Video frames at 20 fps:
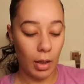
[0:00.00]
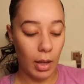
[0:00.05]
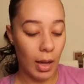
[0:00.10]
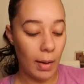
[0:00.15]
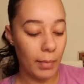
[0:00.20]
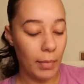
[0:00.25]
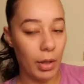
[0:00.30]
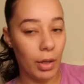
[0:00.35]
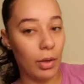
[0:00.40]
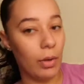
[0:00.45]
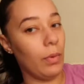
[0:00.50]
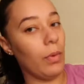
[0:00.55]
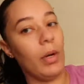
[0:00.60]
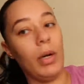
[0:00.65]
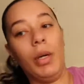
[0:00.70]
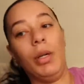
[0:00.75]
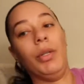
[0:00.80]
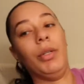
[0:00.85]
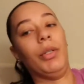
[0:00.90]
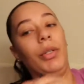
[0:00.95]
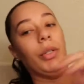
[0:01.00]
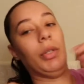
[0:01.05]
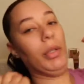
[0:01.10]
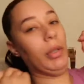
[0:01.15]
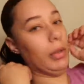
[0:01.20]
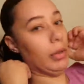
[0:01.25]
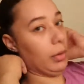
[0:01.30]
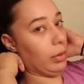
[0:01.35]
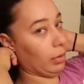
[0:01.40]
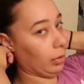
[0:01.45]
I'm going to go
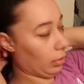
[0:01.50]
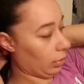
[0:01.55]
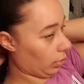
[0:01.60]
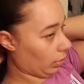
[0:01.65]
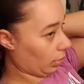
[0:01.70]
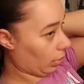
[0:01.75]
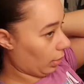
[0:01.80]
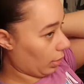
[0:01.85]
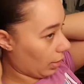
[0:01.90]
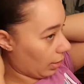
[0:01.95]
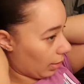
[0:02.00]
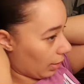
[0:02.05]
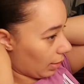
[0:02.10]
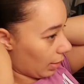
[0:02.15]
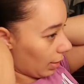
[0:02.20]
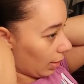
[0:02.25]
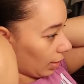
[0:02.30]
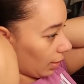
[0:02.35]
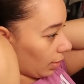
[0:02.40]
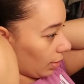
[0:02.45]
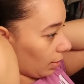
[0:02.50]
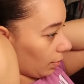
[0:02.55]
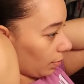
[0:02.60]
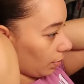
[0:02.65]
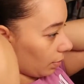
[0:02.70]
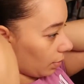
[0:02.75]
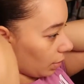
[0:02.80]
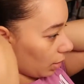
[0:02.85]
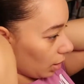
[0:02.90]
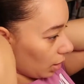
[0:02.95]
under this
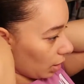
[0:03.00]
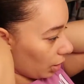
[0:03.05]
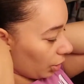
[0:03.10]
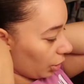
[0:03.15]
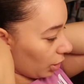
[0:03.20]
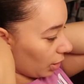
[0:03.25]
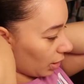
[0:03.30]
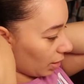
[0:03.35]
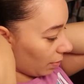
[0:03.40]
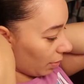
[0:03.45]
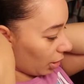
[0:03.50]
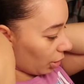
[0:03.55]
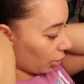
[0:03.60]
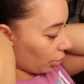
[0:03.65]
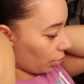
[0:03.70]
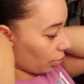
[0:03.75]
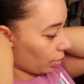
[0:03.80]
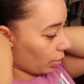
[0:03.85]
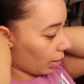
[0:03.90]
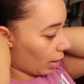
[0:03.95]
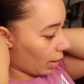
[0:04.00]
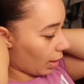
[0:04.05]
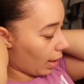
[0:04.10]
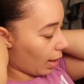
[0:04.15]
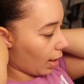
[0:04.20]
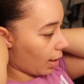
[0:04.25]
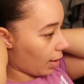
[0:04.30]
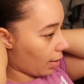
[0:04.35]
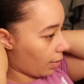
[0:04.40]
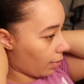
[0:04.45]
time, just to make sure
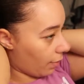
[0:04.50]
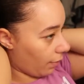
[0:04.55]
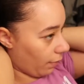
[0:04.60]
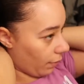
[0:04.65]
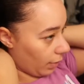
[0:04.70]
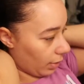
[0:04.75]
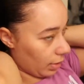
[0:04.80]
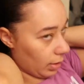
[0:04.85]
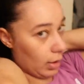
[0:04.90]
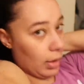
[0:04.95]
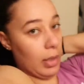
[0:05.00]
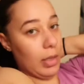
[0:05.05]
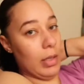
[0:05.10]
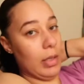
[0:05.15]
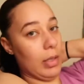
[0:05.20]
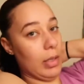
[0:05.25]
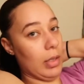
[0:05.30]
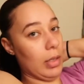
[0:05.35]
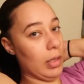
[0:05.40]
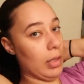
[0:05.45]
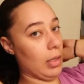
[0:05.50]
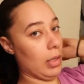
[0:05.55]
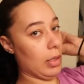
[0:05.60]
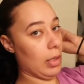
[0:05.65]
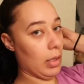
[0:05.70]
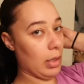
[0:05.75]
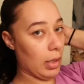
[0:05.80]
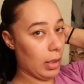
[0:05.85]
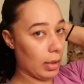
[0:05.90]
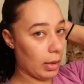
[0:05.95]
that everything
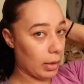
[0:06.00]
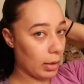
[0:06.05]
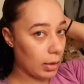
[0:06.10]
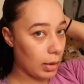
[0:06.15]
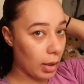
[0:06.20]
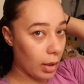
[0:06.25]
is